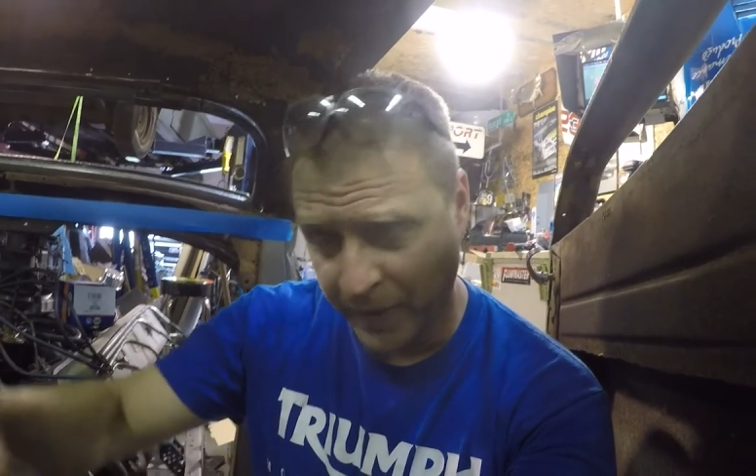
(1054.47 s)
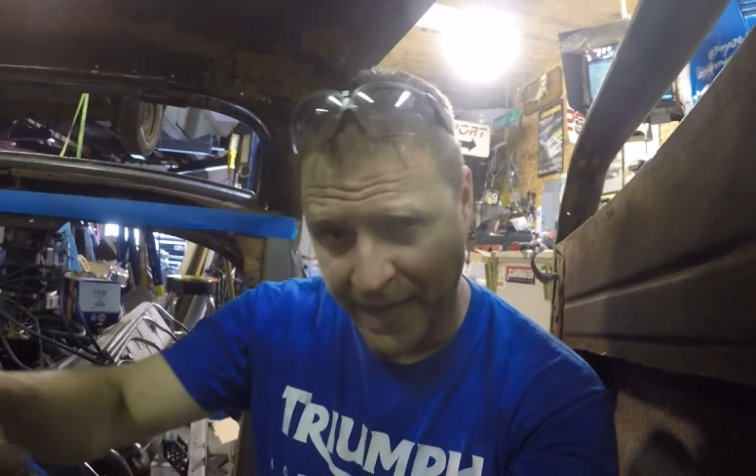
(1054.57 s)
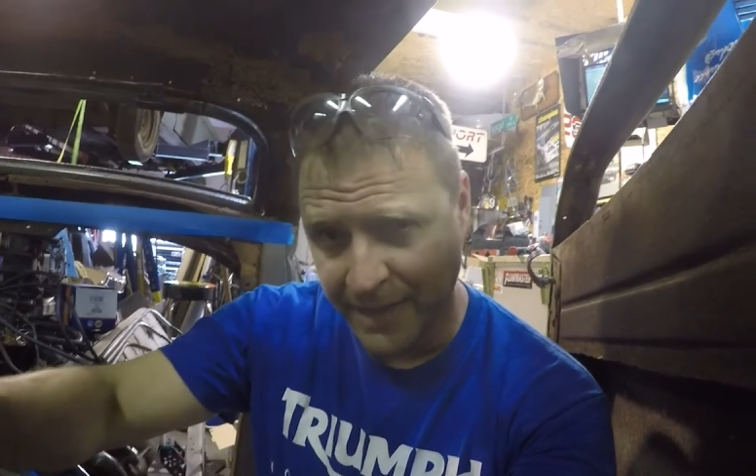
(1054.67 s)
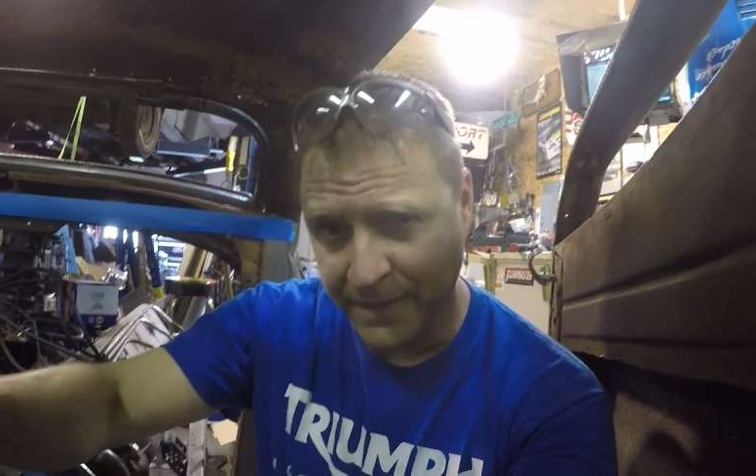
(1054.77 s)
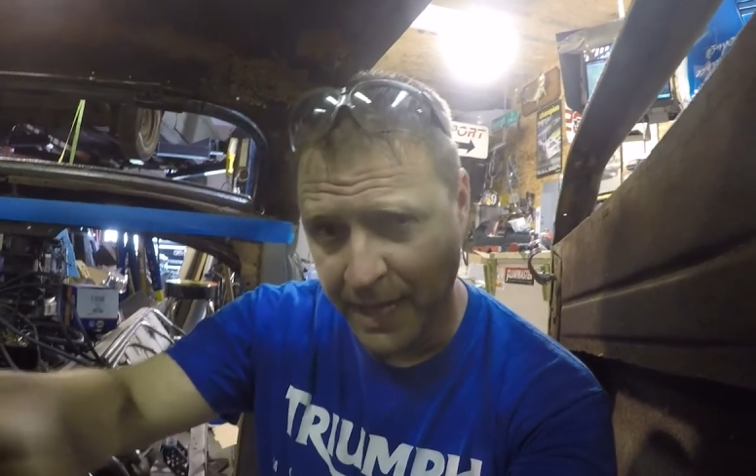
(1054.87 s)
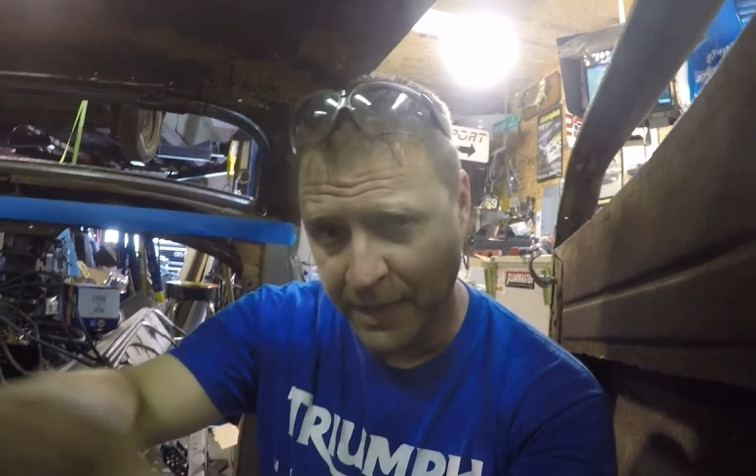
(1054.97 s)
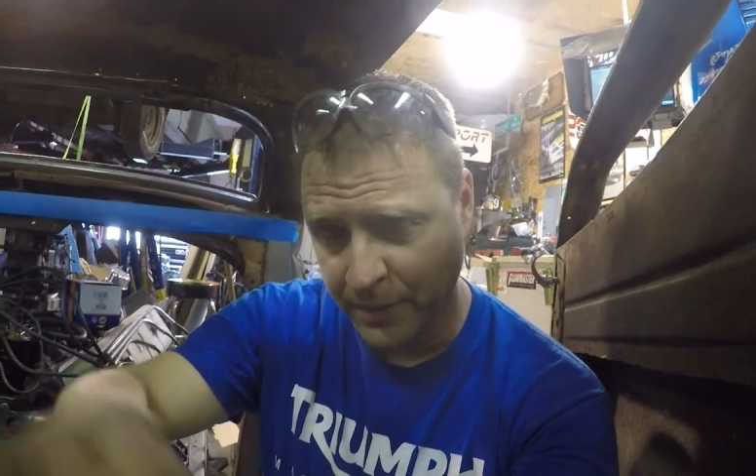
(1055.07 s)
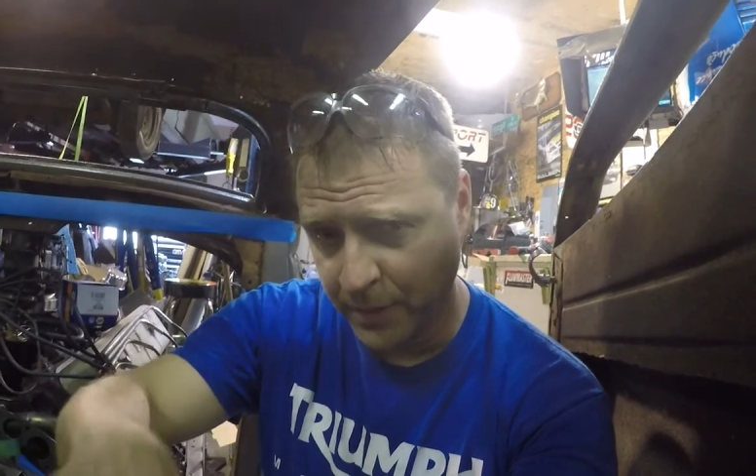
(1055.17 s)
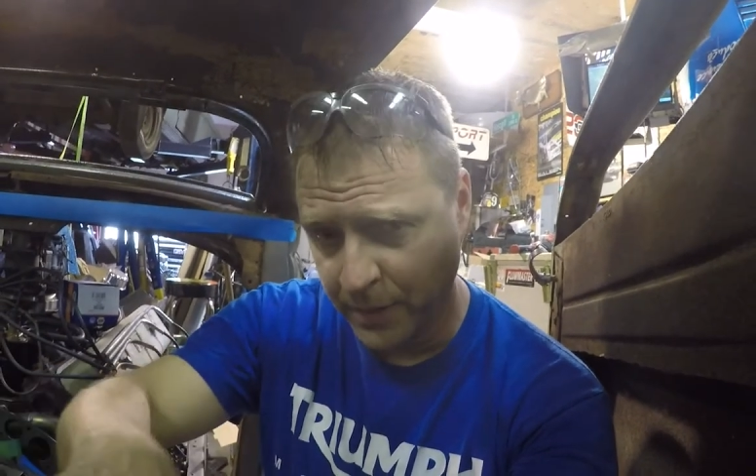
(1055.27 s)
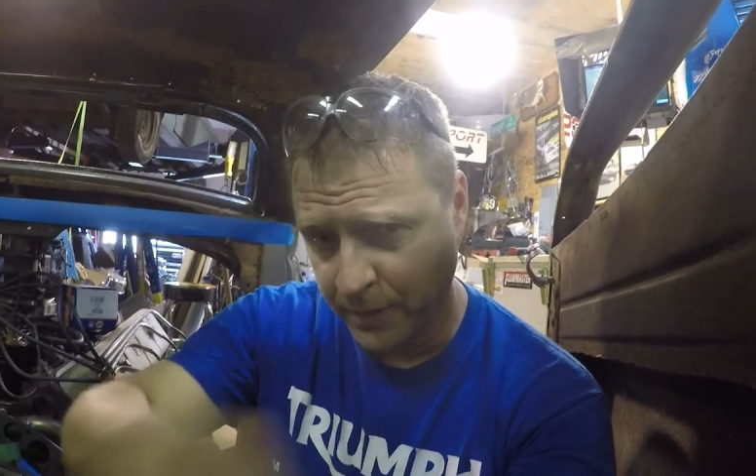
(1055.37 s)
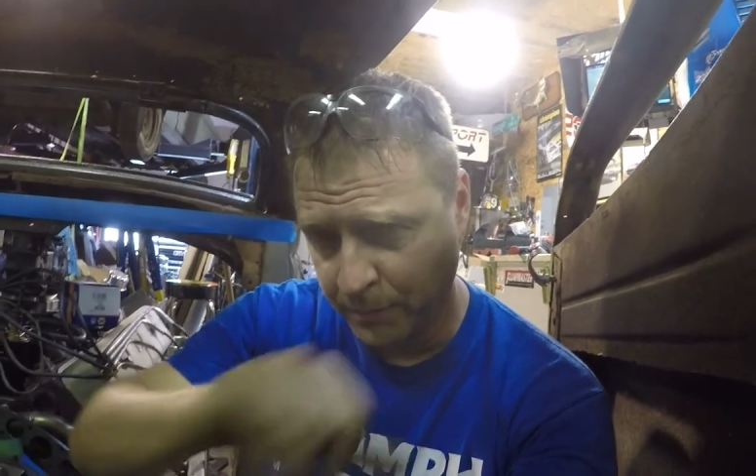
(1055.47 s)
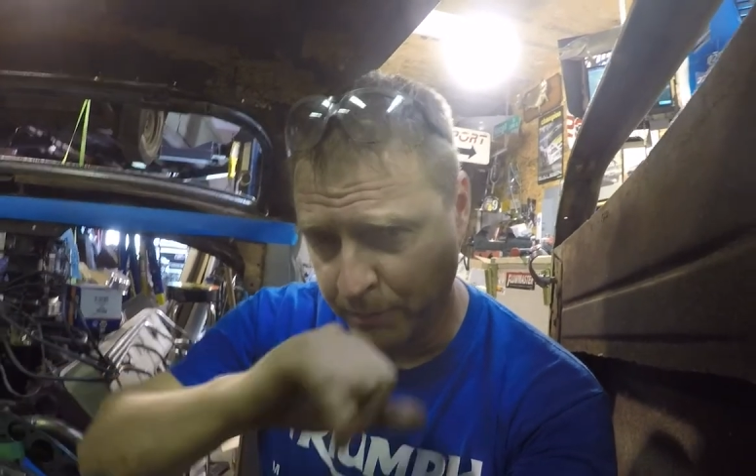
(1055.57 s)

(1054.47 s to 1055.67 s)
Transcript: the gas tank and the, and the